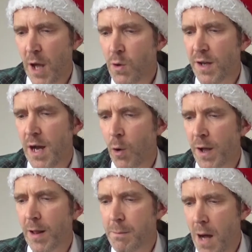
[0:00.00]
coconut
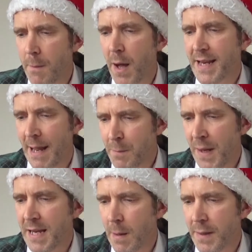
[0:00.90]
oil, Marmite and
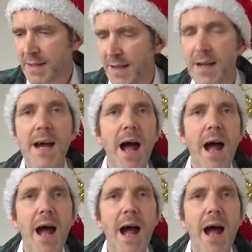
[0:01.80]
peanut butter.